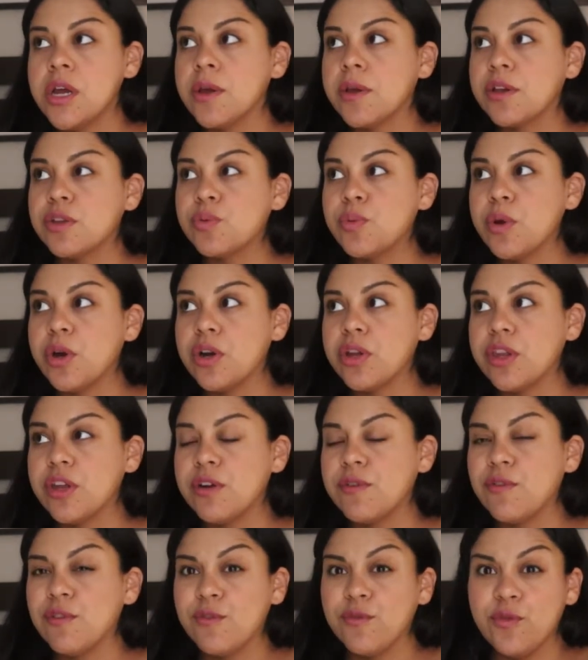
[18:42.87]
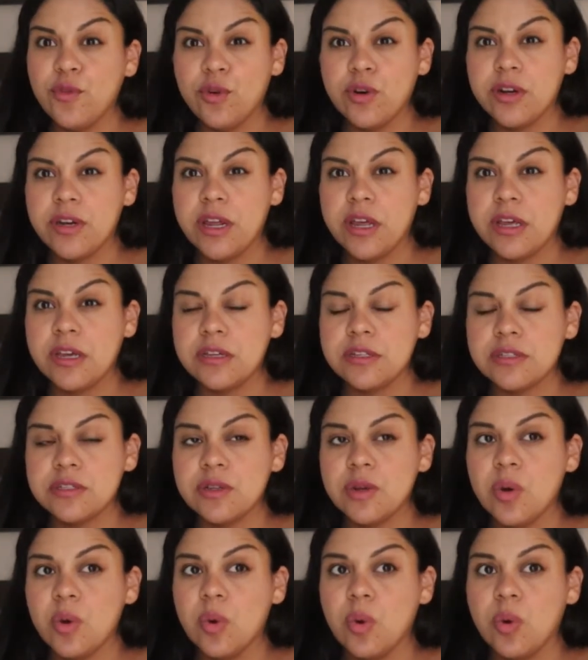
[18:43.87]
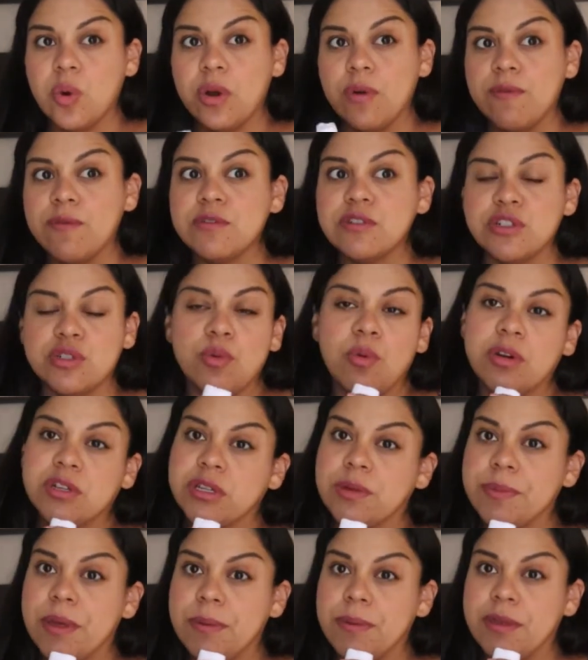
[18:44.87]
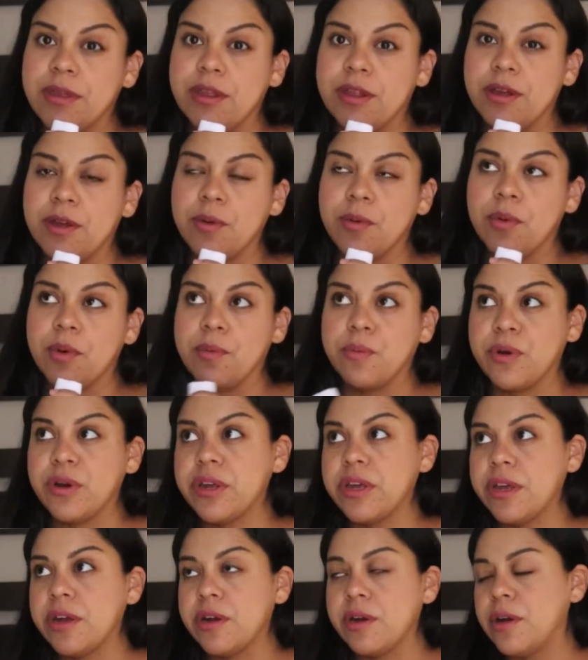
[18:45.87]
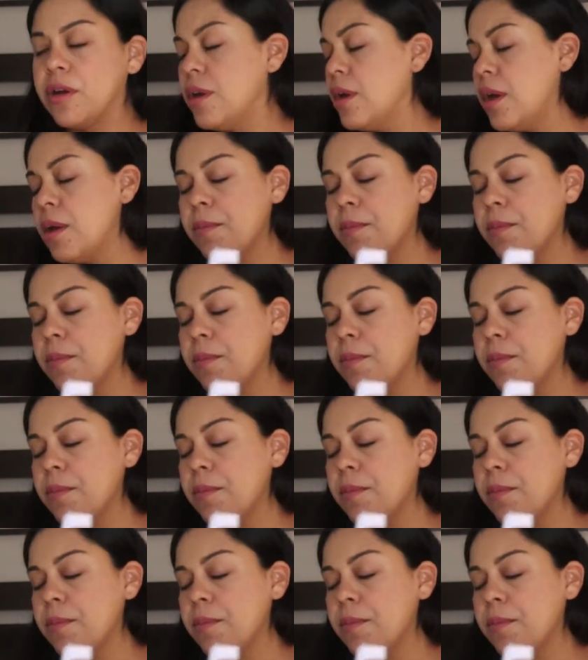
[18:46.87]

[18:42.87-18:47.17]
because we are there for 4 days, or if we just wash the baby when we're here.